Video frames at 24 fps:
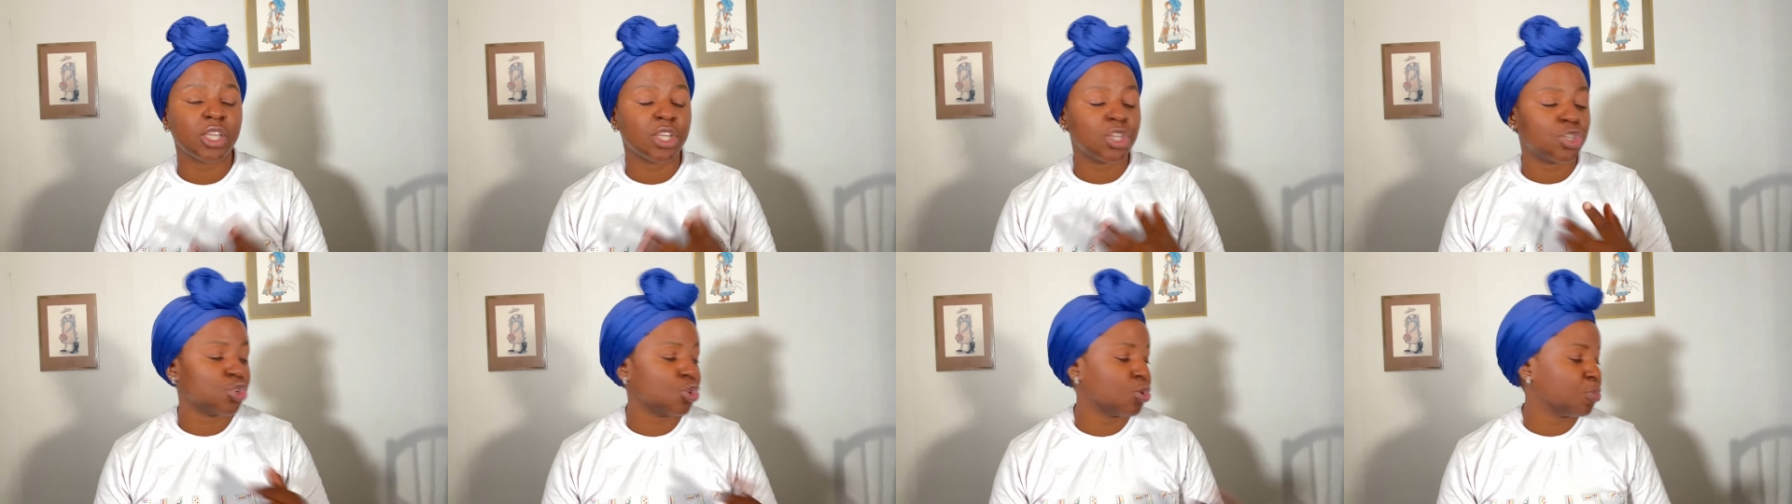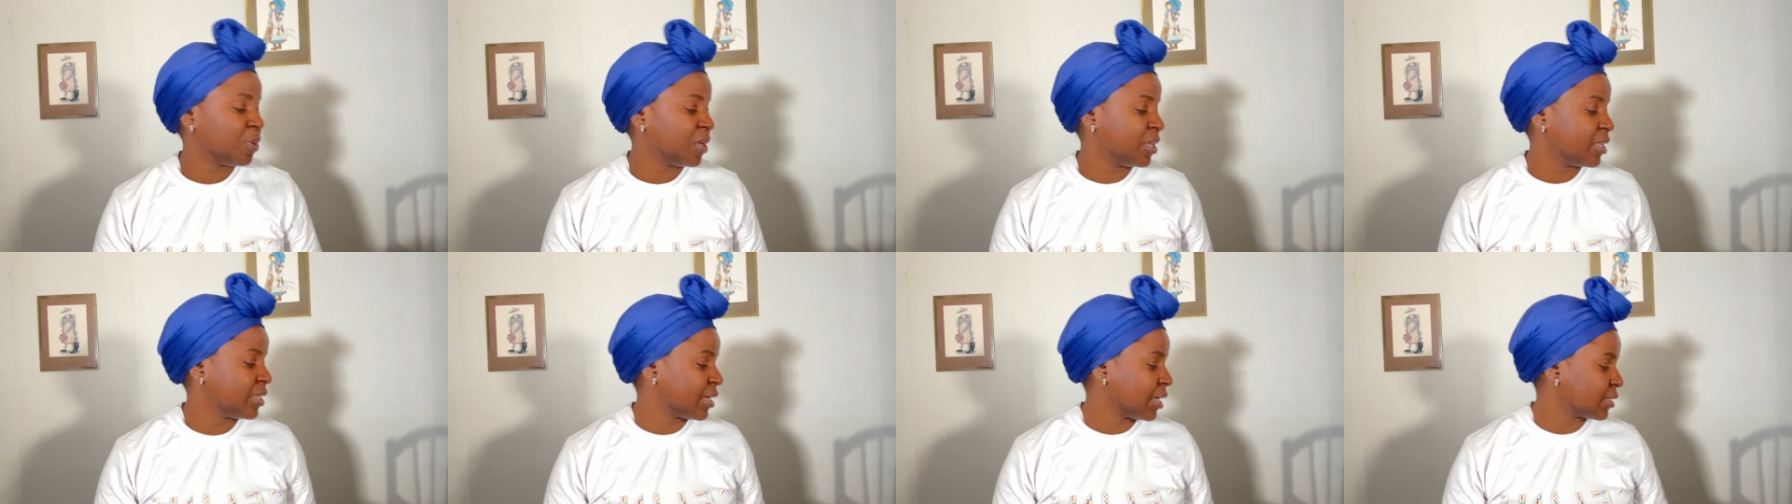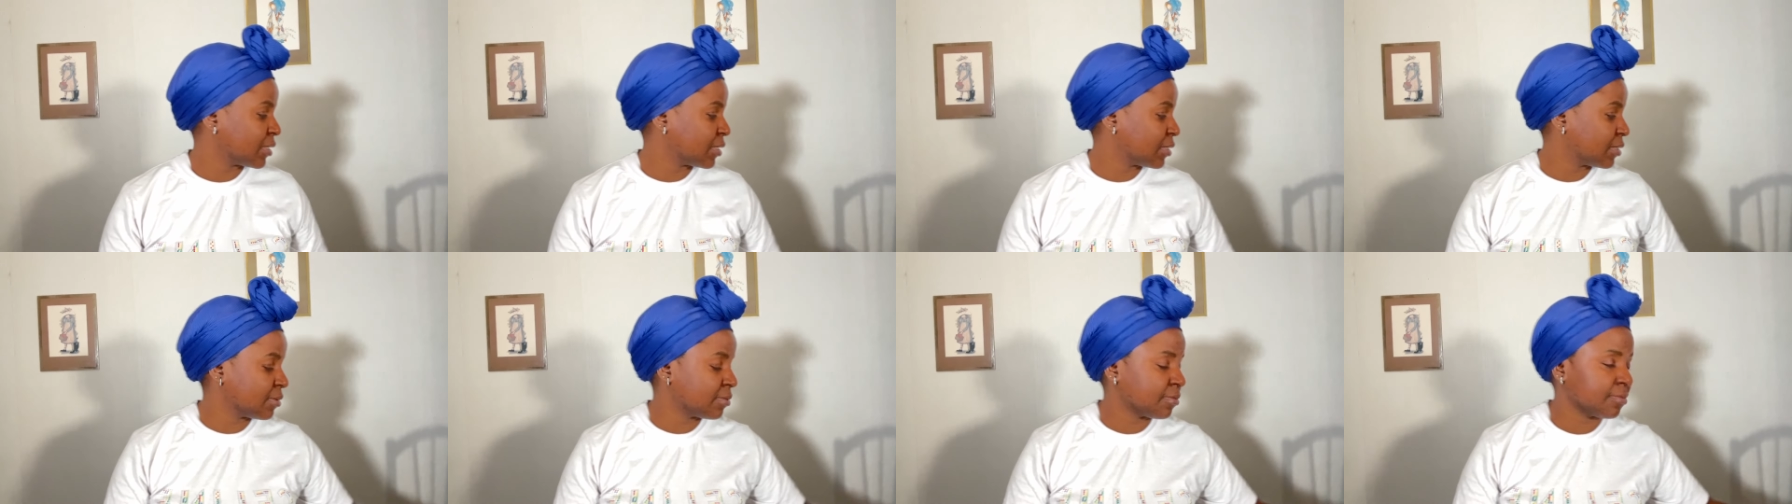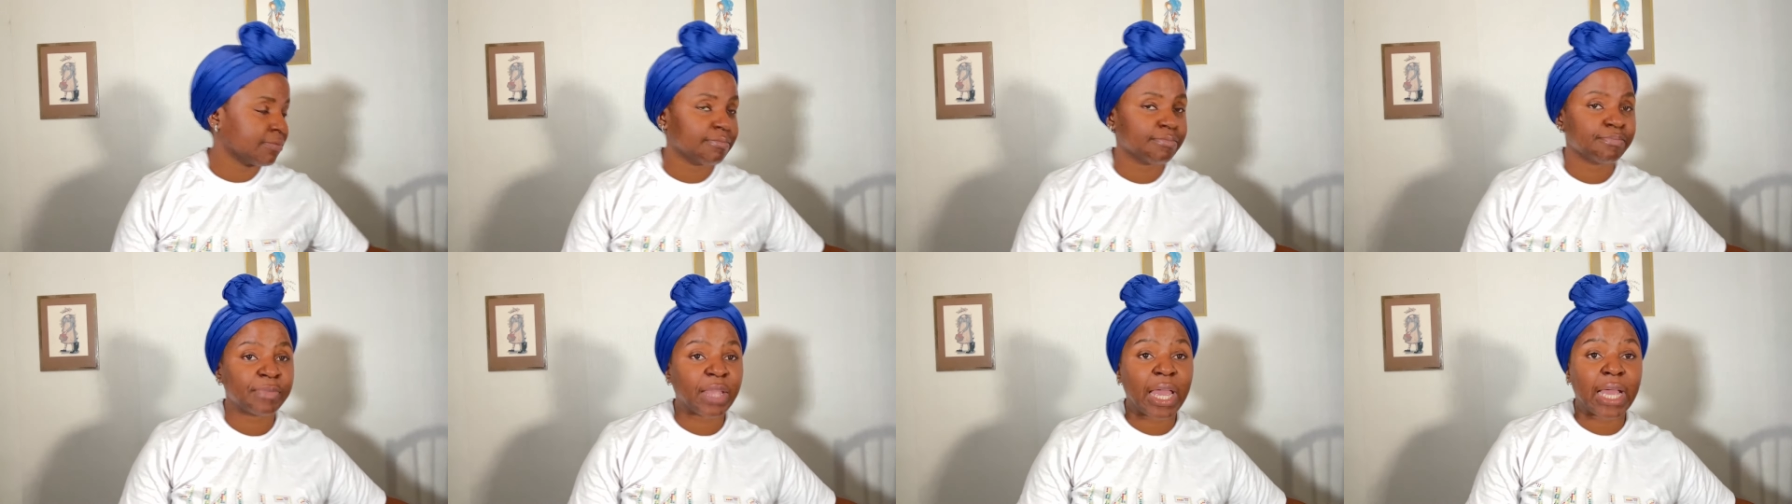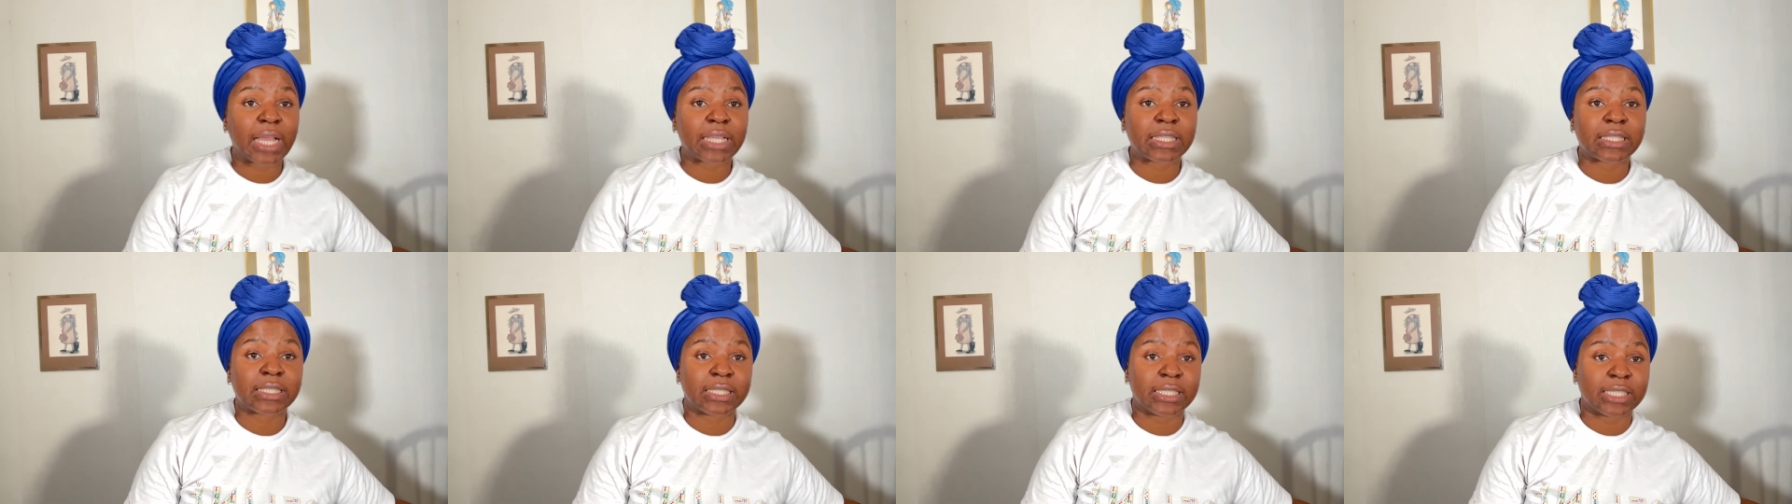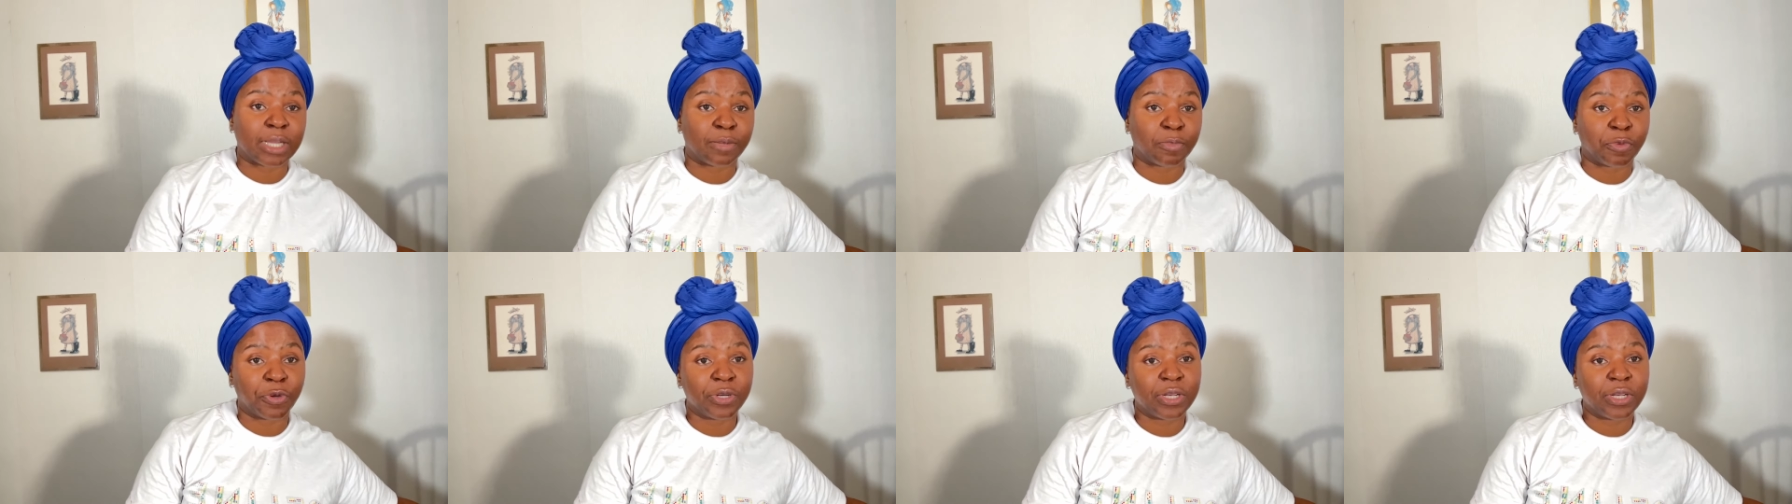it should be just a
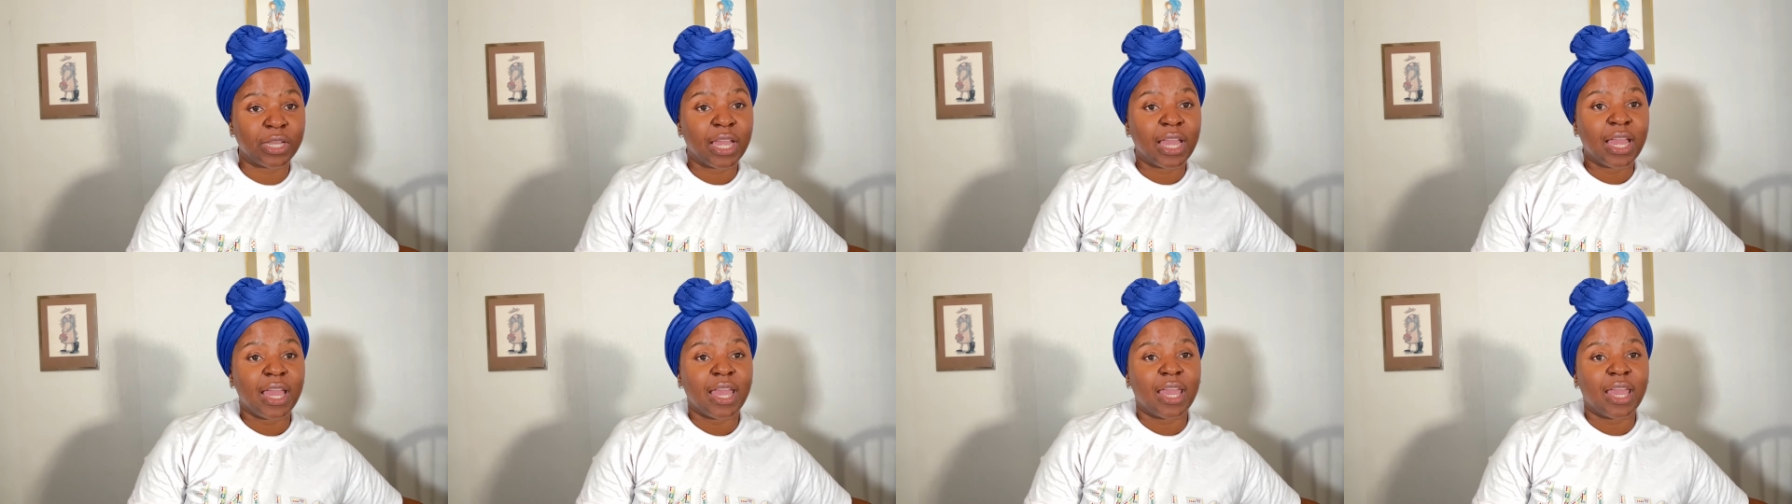cinnamon,